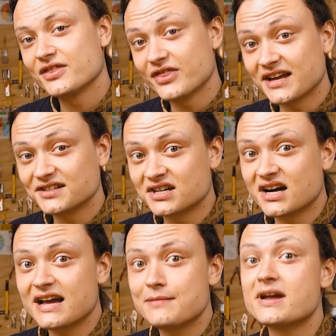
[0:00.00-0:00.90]
that
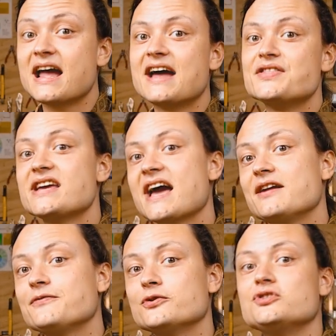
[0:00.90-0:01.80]
time and the
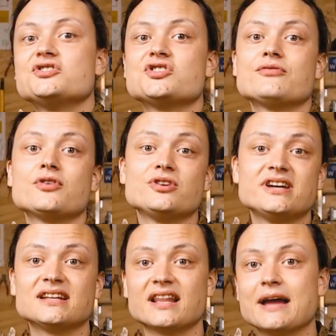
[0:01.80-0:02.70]
Adafruit Servo
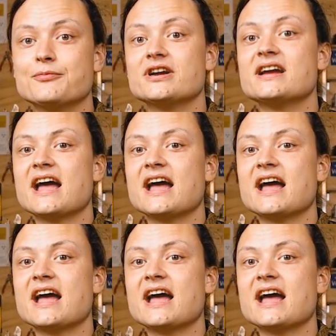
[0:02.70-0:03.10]
Kit library